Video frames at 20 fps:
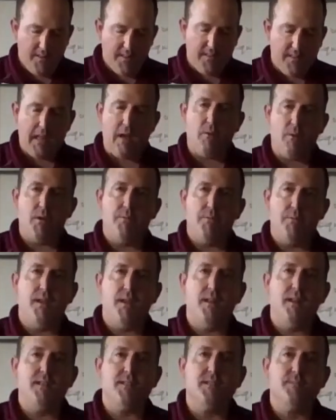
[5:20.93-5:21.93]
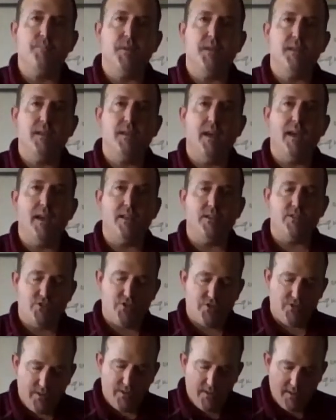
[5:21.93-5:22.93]
that would mean its
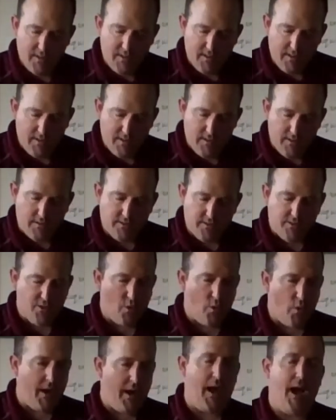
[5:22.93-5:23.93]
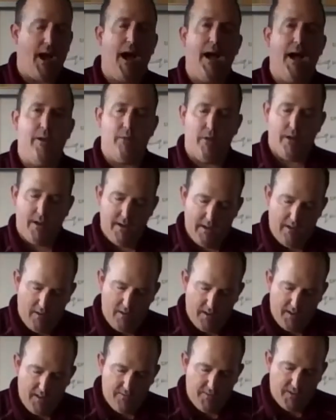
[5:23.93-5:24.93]
pH is quite high right now.
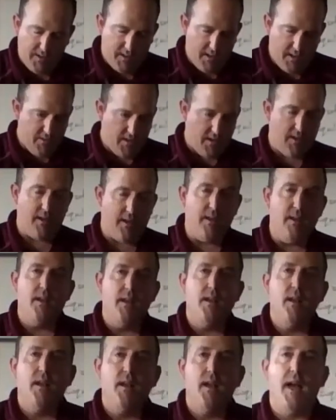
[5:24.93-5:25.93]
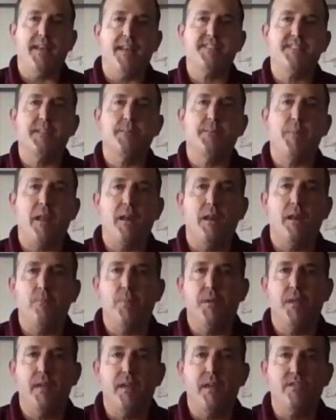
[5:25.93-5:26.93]
I'd even give it an estimated
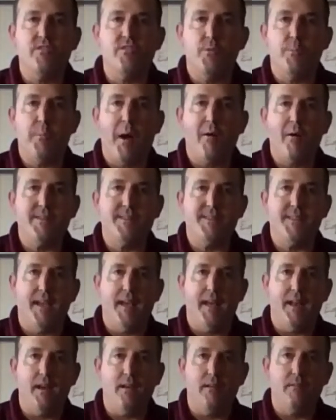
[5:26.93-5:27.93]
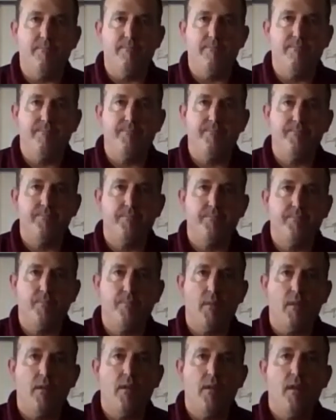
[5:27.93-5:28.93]
pH of about 10.
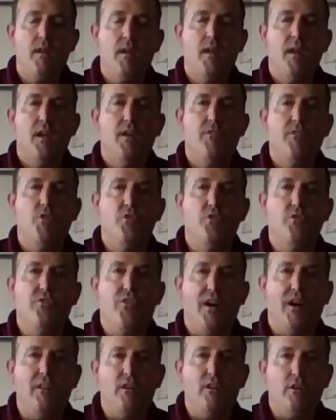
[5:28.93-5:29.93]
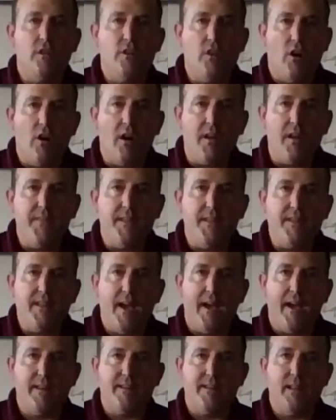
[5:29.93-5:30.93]
If you follow along in the
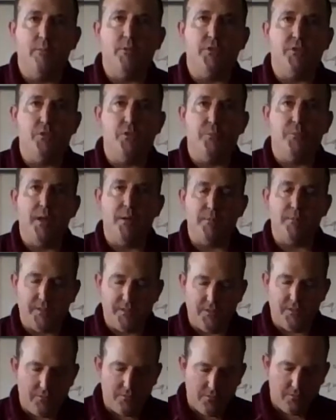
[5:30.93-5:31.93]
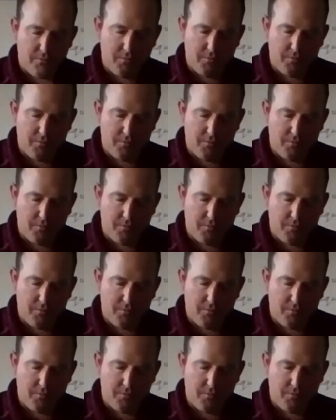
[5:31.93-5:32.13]
data table, you'll be able to,